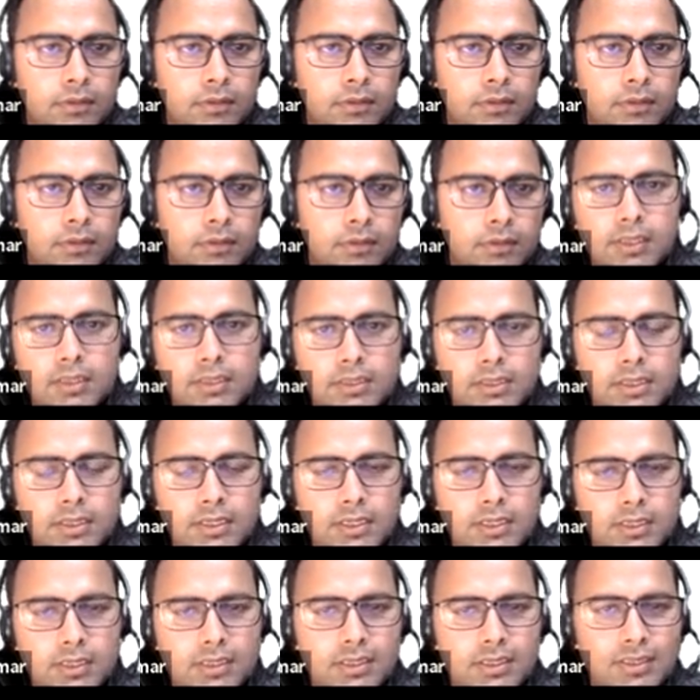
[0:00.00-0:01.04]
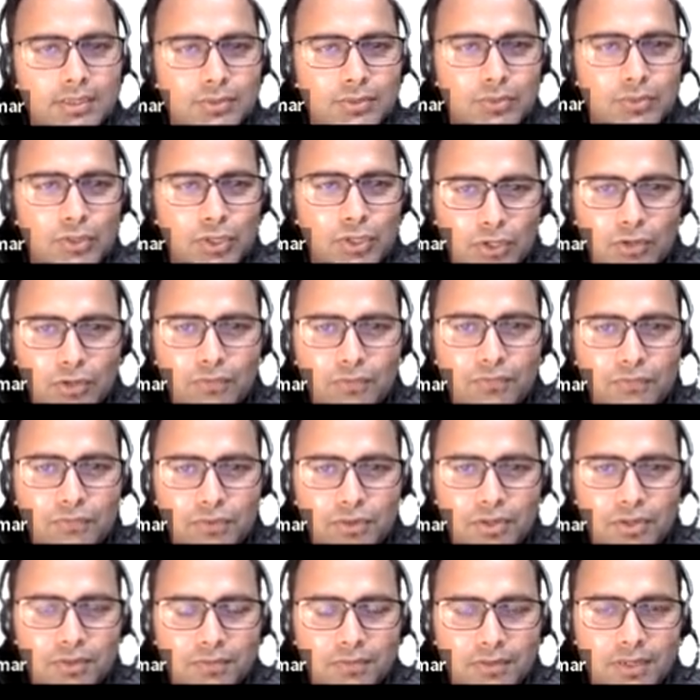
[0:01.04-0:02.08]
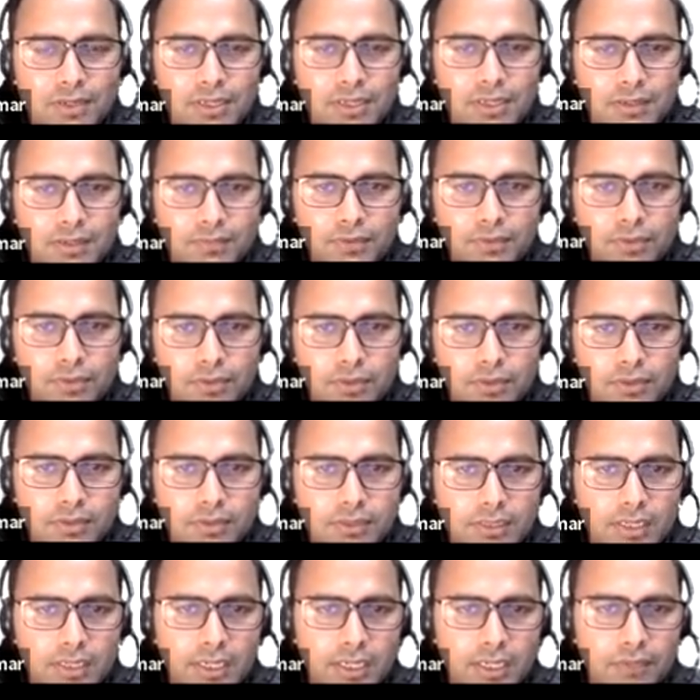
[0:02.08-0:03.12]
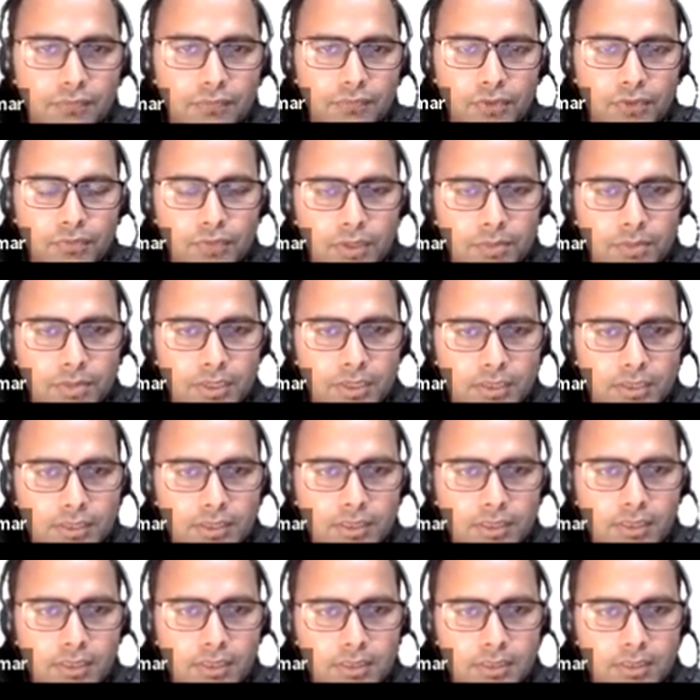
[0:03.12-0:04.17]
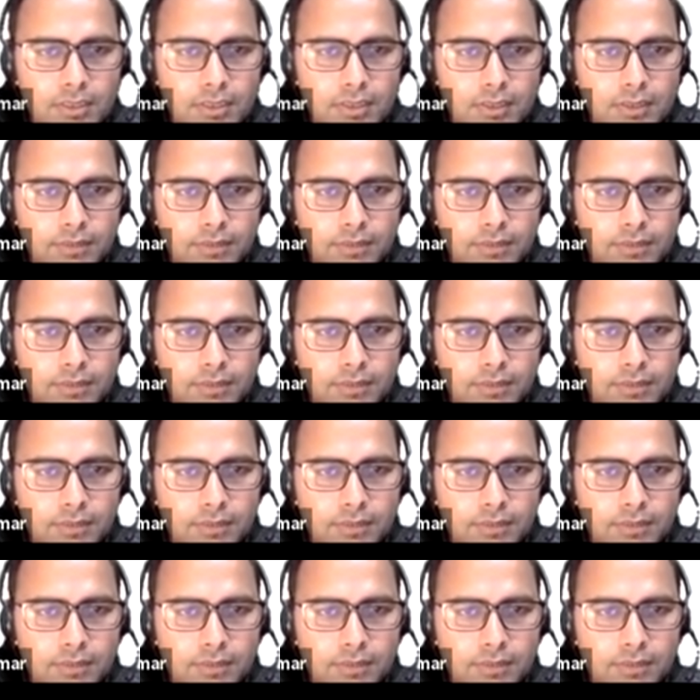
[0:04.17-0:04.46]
right? This is what top view roughly I've drawn. Side view will be just